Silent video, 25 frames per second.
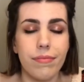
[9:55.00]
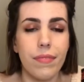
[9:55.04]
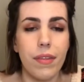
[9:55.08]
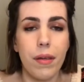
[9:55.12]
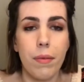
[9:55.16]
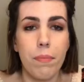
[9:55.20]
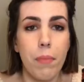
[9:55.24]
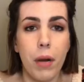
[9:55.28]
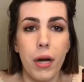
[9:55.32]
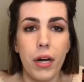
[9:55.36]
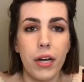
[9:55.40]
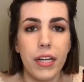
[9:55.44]

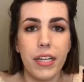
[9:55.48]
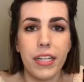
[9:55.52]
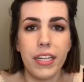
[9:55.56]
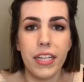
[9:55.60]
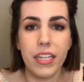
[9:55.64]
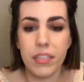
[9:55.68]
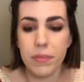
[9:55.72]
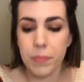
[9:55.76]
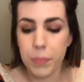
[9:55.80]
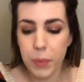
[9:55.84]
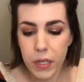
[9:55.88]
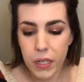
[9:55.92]

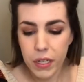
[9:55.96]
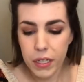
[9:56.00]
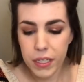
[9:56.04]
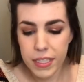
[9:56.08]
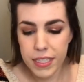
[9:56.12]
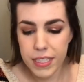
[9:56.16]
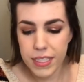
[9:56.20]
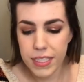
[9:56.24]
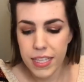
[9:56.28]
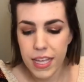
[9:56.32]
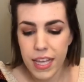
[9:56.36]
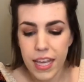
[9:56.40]
marketed
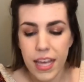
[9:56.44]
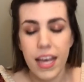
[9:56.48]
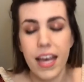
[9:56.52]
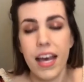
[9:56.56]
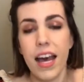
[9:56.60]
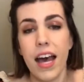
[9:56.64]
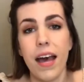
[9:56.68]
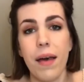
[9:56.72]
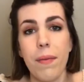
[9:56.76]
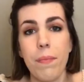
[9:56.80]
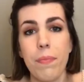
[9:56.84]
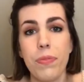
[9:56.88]
books.
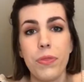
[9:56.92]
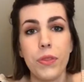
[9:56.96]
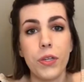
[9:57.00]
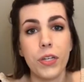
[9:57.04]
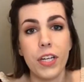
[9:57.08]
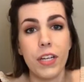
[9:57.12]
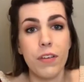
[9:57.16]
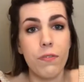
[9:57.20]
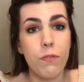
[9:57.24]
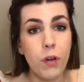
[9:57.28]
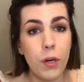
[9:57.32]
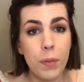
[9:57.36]

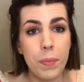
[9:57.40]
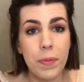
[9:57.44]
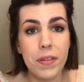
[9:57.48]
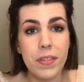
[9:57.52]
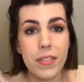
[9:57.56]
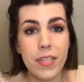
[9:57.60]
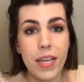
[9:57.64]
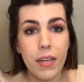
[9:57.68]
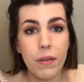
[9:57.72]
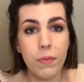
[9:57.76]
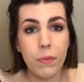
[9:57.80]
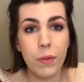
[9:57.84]

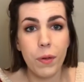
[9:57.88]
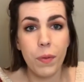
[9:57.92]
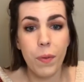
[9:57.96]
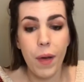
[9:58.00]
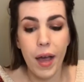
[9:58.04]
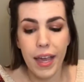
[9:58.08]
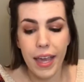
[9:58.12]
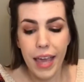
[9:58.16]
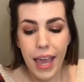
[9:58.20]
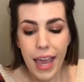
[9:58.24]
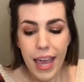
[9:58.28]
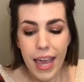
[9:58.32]
34% were
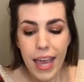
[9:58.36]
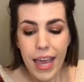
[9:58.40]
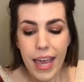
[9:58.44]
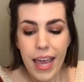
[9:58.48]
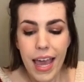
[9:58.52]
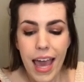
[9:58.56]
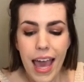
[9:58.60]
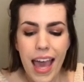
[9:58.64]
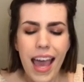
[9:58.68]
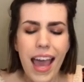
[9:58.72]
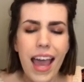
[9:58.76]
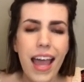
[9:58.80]
YA
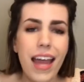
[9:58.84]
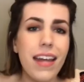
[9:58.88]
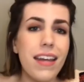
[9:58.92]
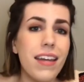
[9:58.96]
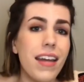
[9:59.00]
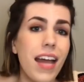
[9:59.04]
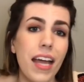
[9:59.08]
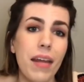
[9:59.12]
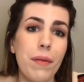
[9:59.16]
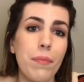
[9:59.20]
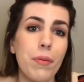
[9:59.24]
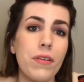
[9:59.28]
and
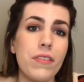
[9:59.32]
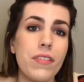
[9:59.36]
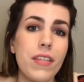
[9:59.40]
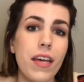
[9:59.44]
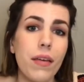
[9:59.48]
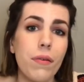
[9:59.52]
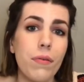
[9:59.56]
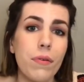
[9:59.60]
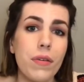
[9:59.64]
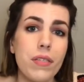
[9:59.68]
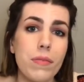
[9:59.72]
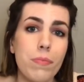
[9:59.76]

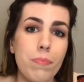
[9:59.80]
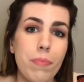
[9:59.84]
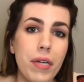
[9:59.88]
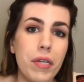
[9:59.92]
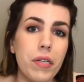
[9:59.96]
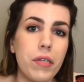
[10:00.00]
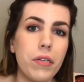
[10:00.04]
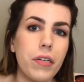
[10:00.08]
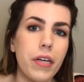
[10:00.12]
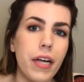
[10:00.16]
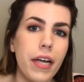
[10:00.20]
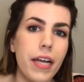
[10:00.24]
9% was
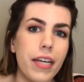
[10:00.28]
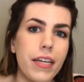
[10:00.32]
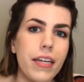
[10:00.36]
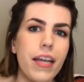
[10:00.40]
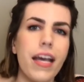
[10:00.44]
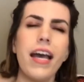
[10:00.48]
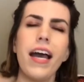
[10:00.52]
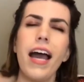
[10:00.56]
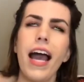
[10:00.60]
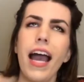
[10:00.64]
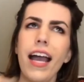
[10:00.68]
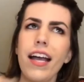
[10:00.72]
middle grade.
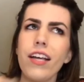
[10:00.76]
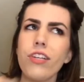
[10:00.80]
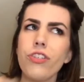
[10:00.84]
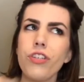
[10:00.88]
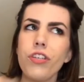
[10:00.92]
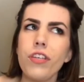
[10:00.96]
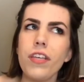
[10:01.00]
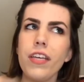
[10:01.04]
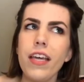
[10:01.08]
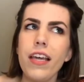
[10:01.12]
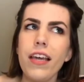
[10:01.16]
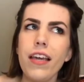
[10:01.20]

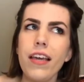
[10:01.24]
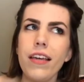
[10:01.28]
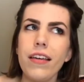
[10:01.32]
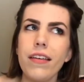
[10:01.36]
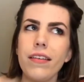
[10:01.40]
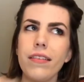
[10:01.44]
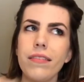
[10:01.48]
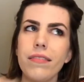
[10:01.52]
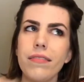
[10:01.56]
Actually,